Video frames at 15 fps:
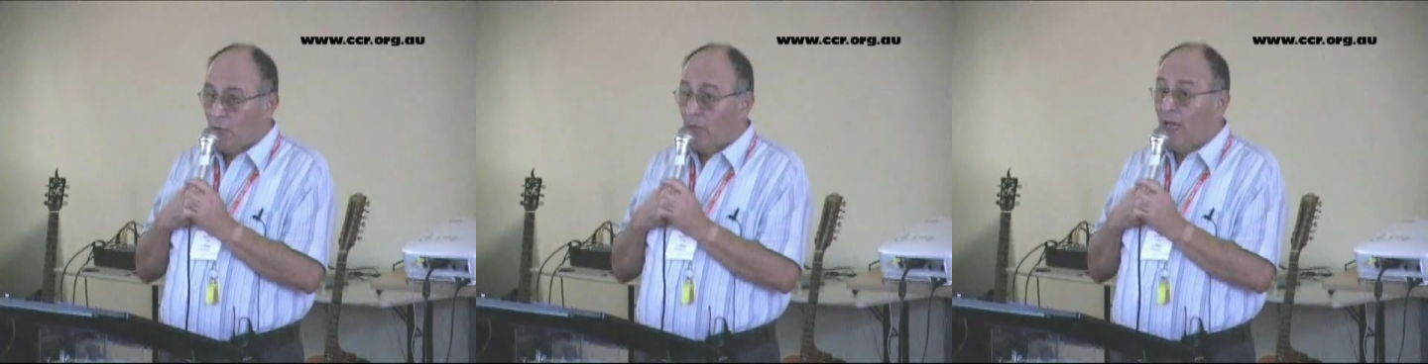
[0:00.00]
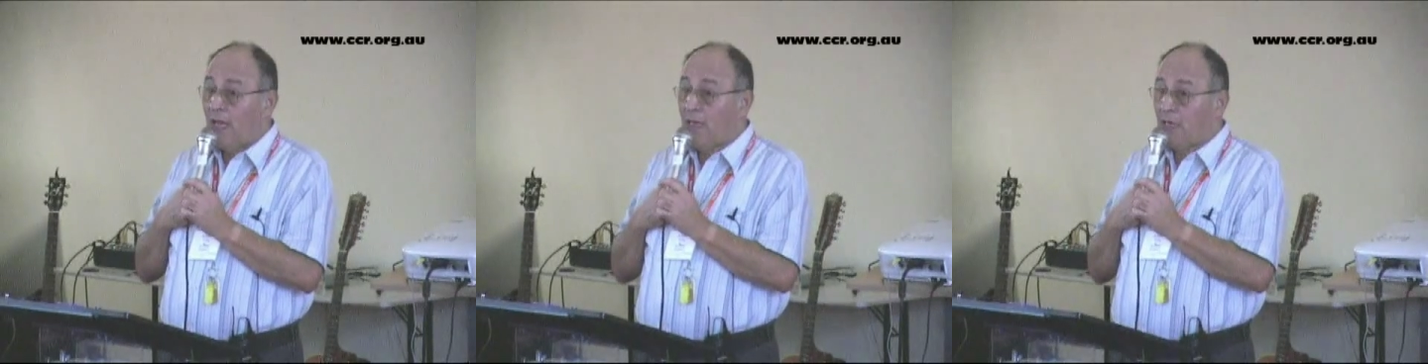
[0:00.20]

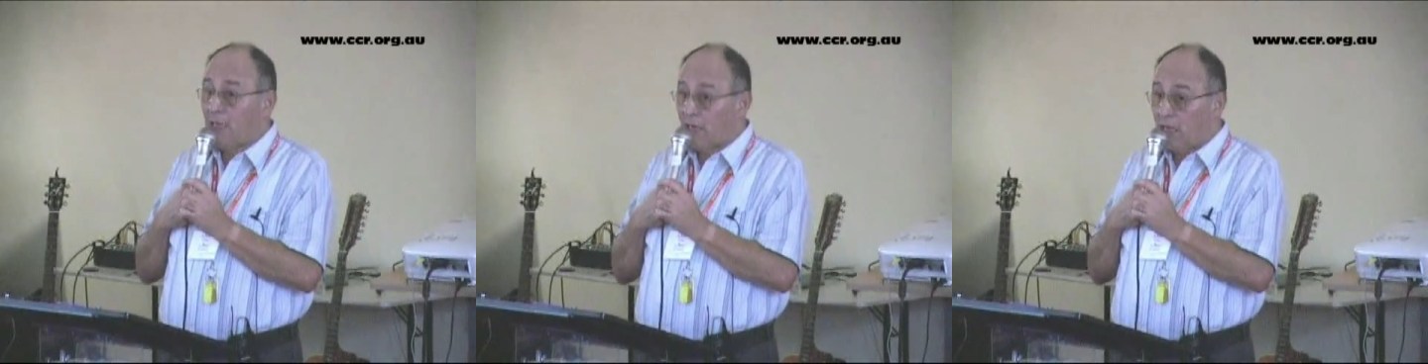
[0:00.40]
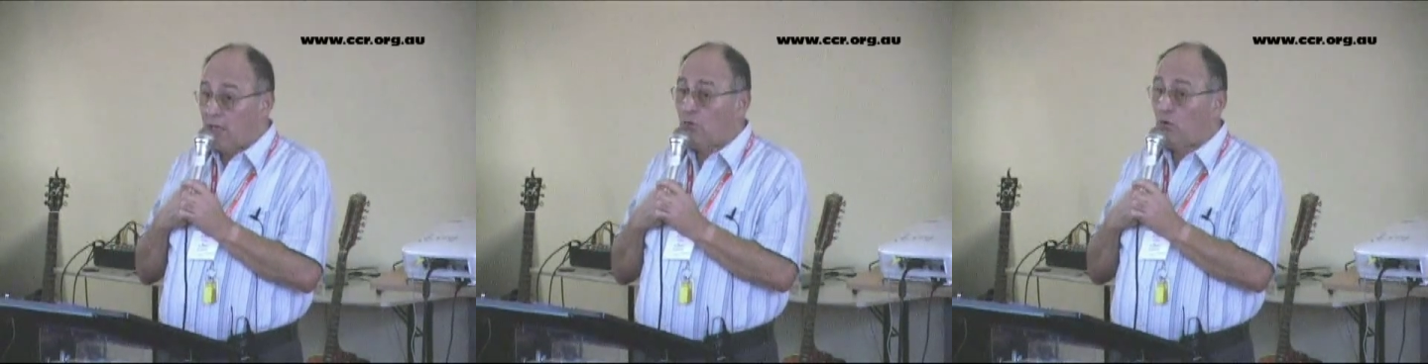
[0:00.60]
When
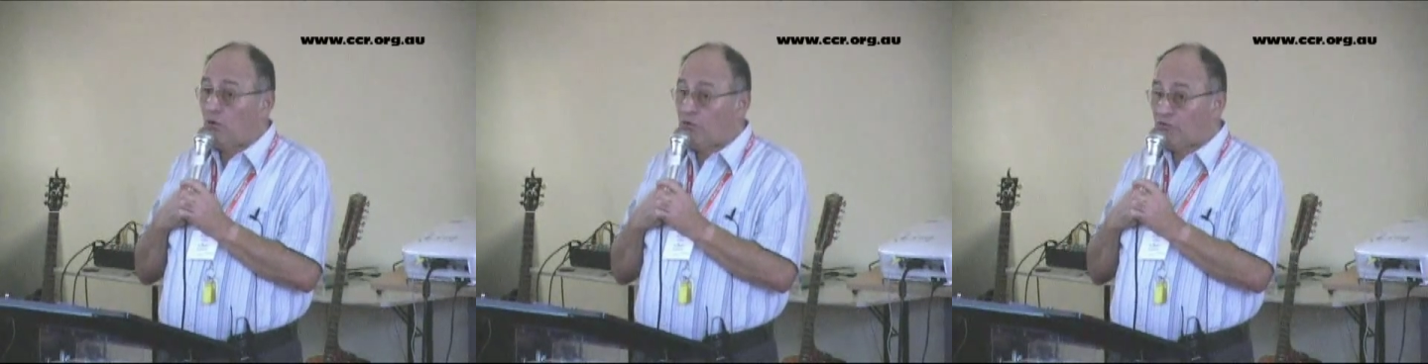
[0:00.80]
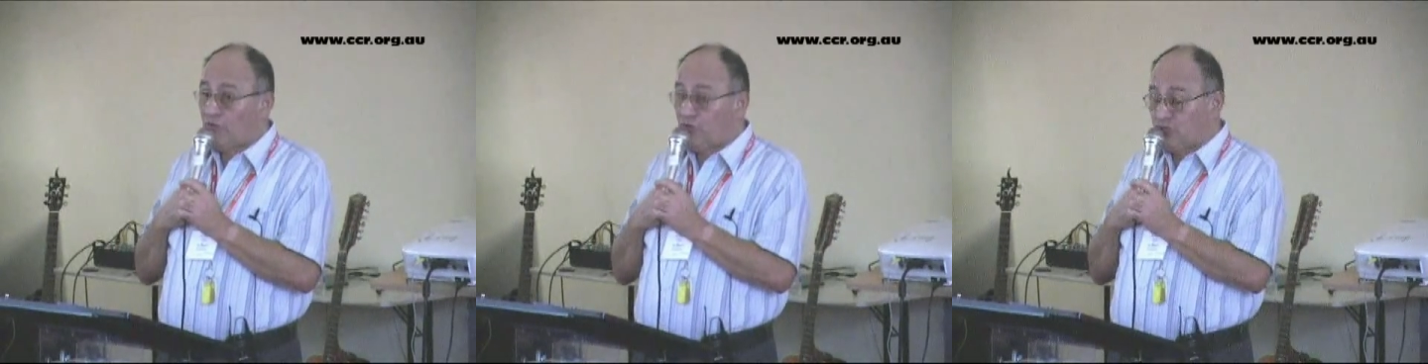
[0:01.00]
he
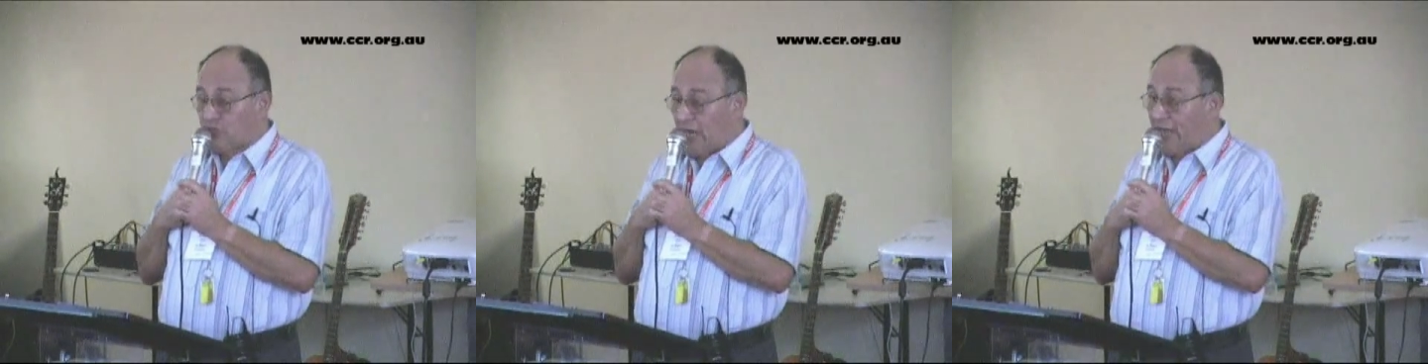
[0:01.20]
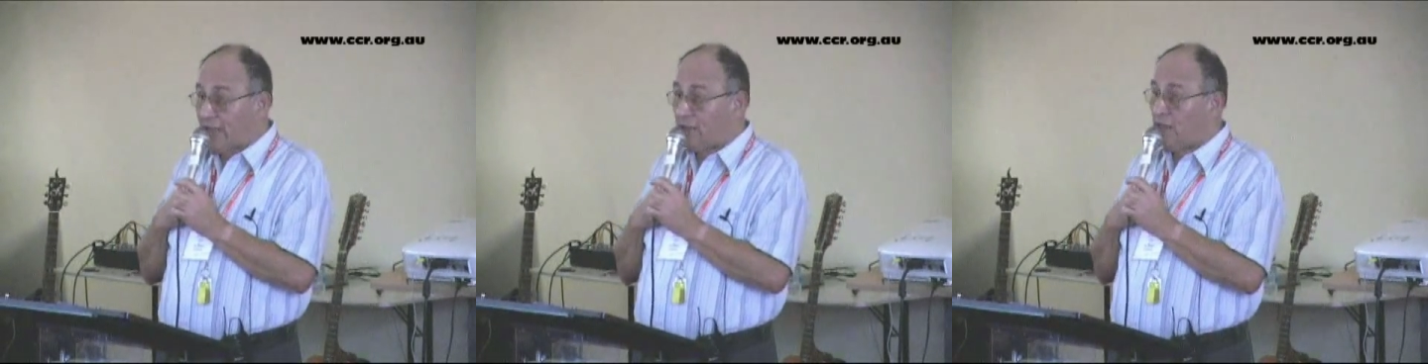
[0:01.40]
was
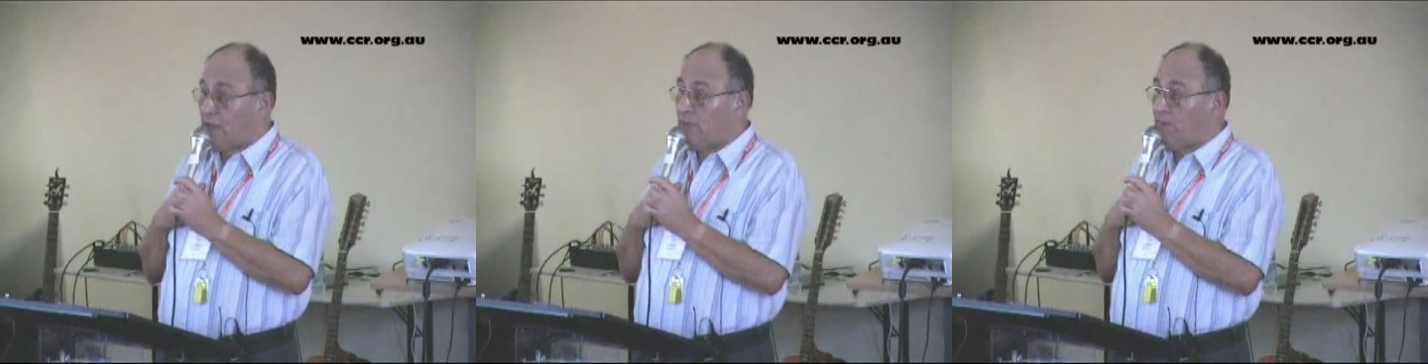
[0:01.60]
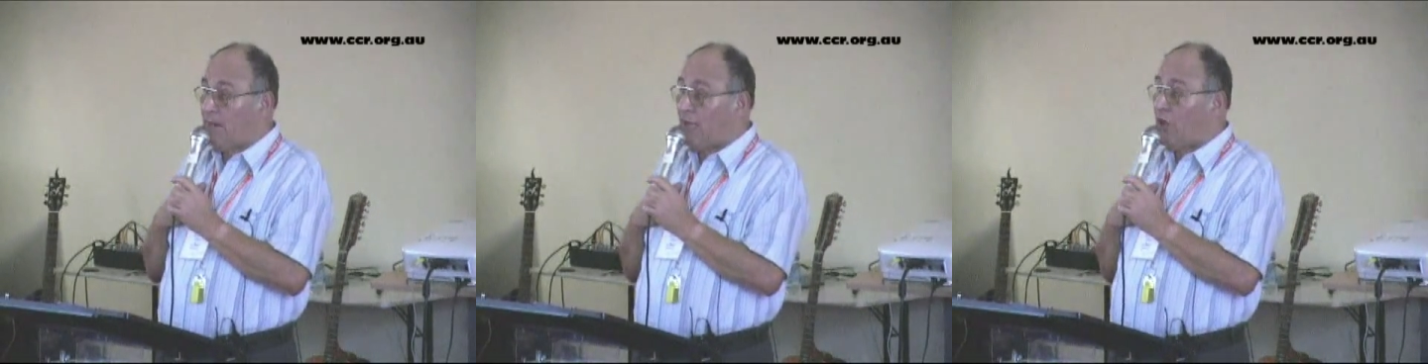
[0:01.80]

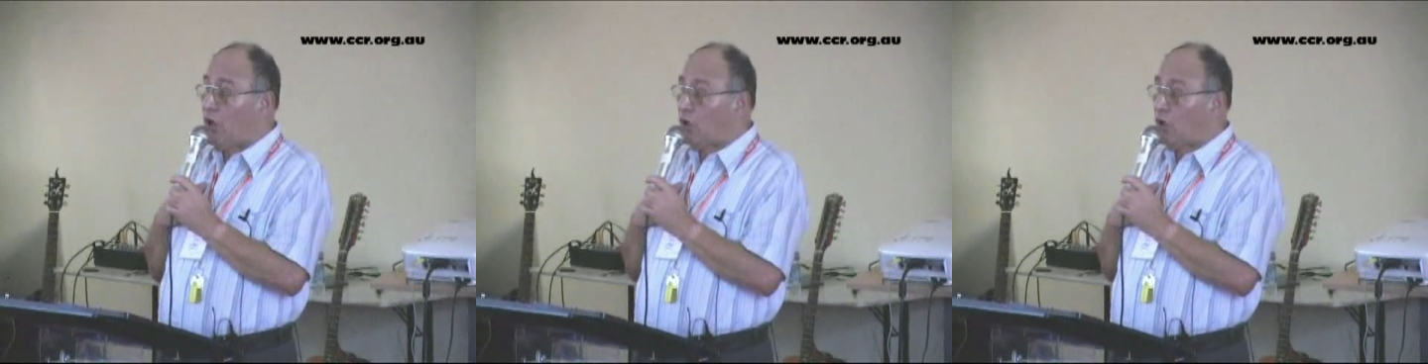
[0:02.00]
rejected by